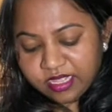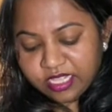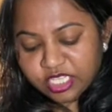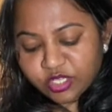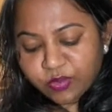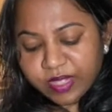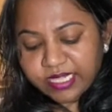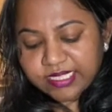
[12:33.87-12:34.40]

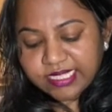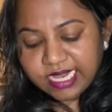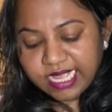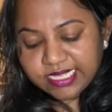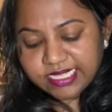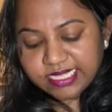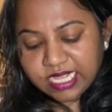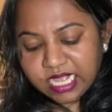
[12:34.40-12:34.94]
12
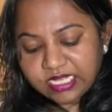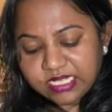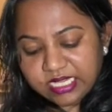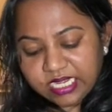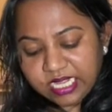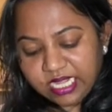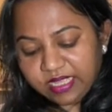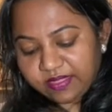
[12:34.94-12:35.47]
slices
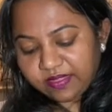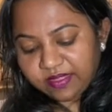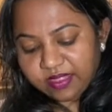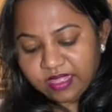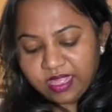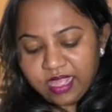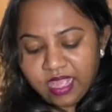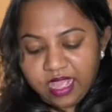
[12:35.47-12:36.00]
underneath
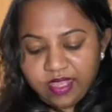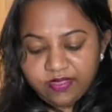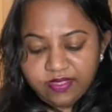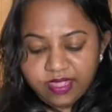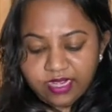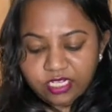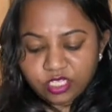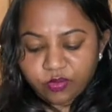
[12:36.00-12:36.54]
and
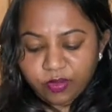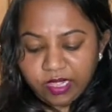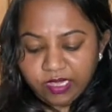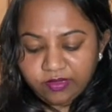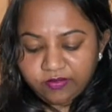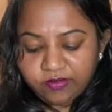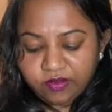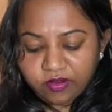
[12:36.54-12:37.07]
then
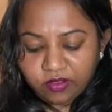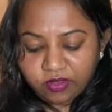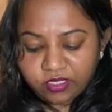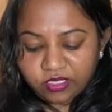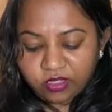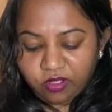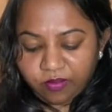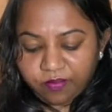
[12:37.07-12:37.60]
12 on
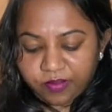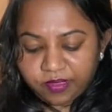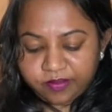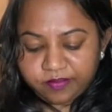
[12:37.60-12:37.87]
top.